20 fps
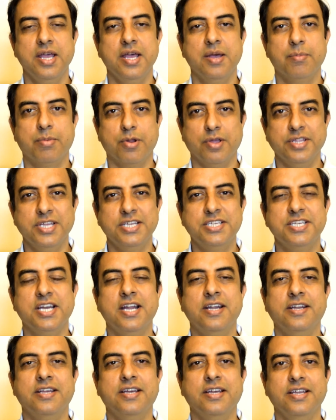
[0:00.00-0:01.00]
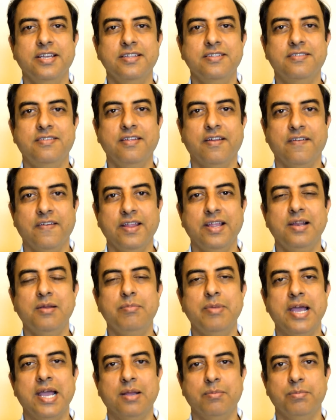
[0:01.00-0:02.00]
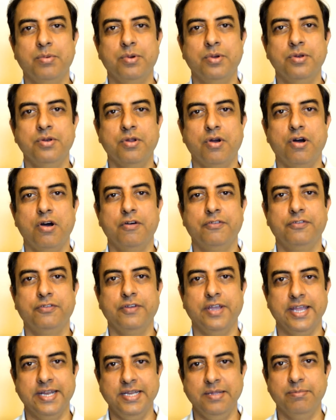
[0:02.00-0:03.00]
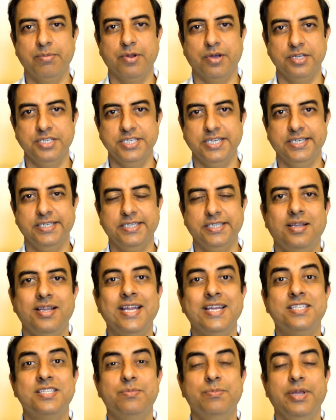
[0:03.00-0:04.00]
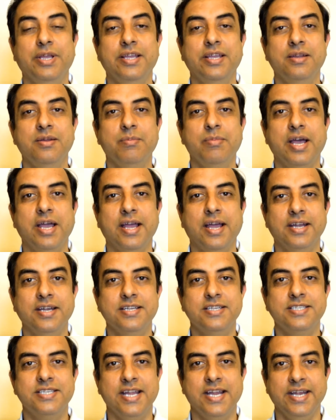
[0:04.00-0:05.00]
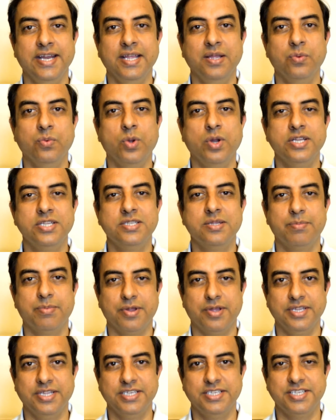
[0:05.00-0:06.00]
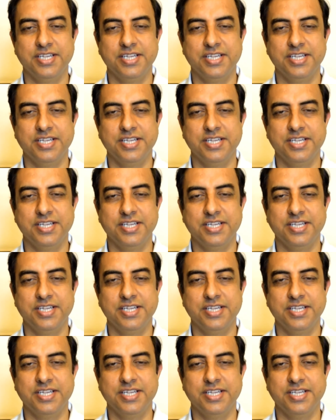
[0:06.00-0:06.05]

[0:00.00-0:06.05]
Project charter is the real backbone of any project. Let's begin by understanding what is a project